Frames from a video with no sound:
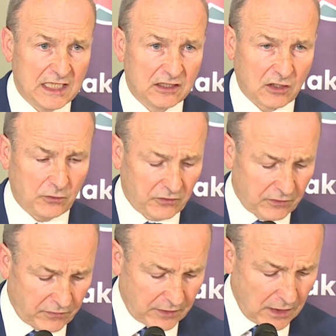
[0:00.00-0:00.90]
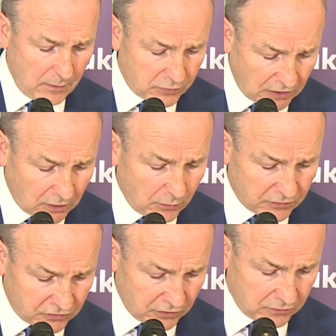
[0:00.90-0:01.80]
inclusive, particularly with
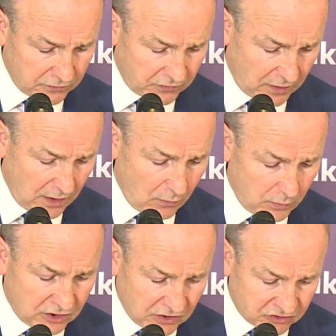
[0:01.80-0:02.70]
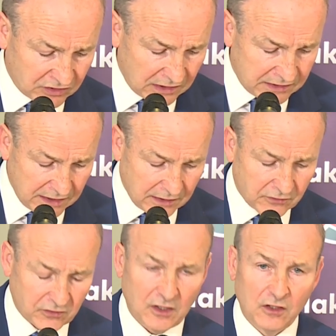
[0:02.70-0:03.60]
students with additional
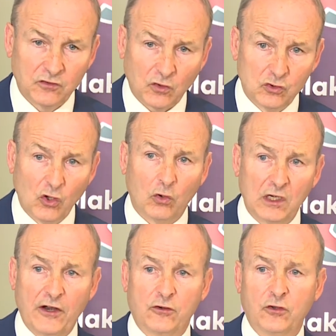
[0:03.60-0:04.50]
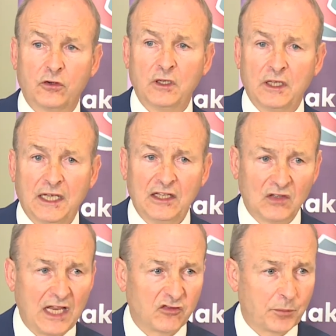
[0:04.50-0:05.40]
needs. So no learner is
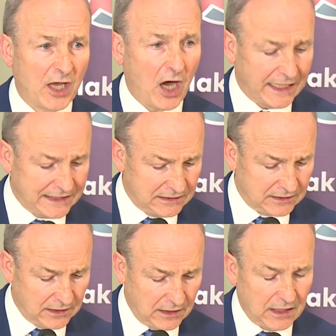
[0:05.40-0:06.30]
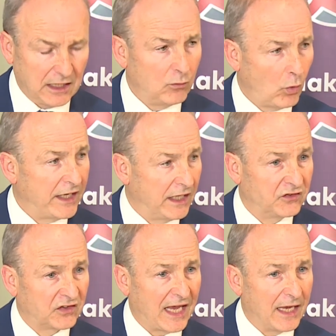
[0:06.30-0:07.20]
left behind in
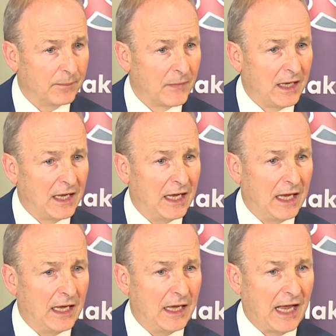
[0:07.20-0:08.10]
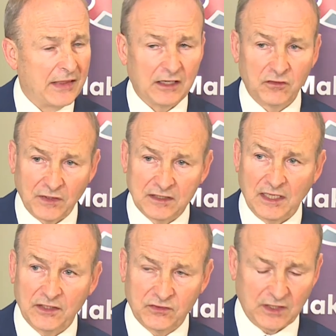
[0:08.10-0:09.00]
YSK. And that is
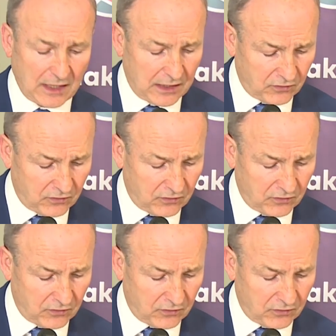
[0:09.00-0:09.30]
fantastic and